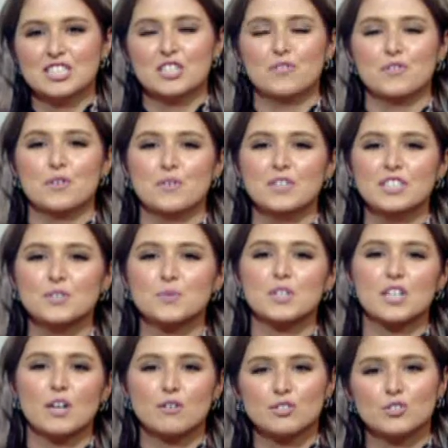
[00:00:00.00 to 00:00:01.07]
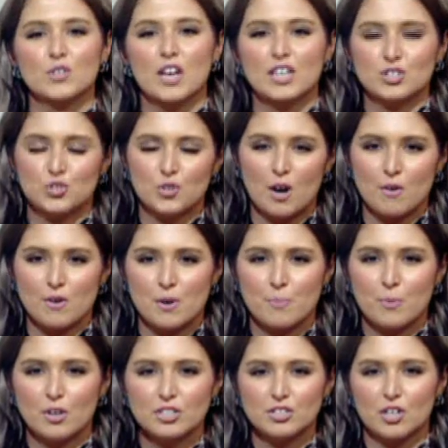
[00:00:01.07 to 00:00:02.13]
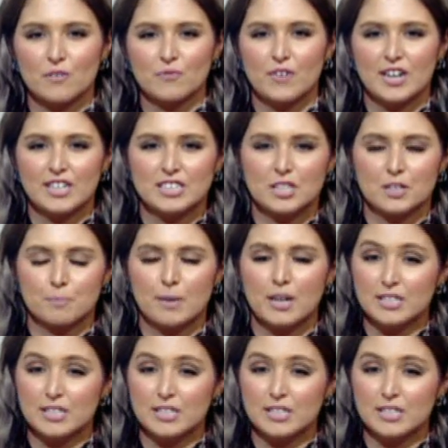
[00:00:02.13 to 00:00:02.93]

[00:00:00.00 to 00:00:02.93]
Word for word: dear viewers, we're going to head to our report on fire de